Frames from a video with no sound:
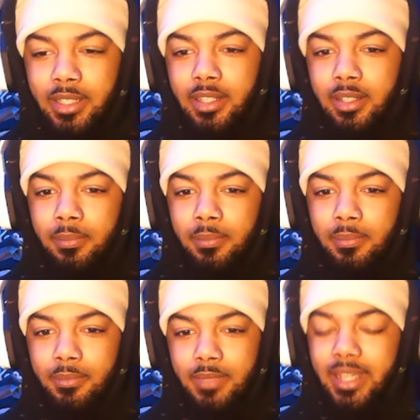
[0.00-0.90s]

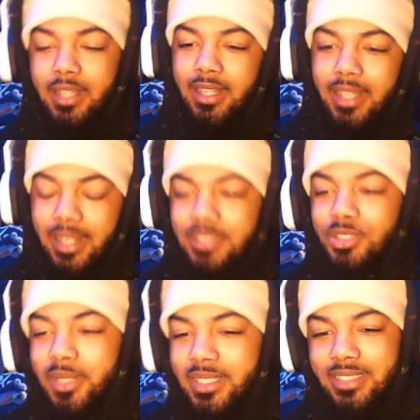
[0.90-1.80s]
And yeah, I
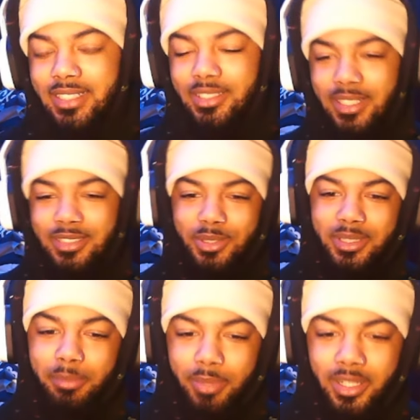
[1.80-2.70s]
enjoyed this. I
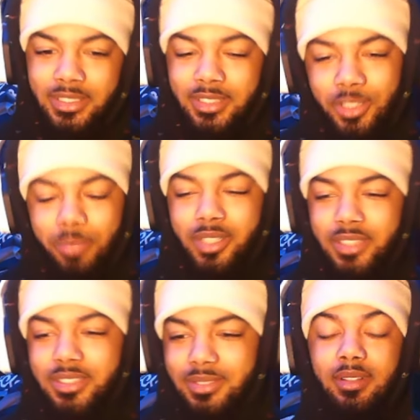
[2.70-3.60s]
enjoyed the project. Dope
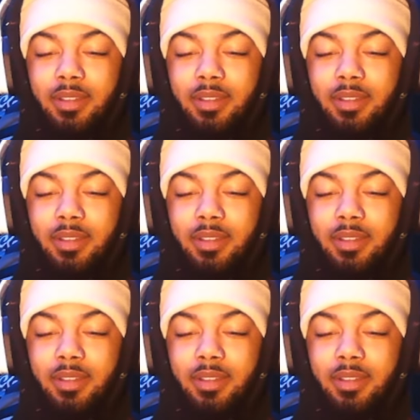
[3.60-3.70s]
project.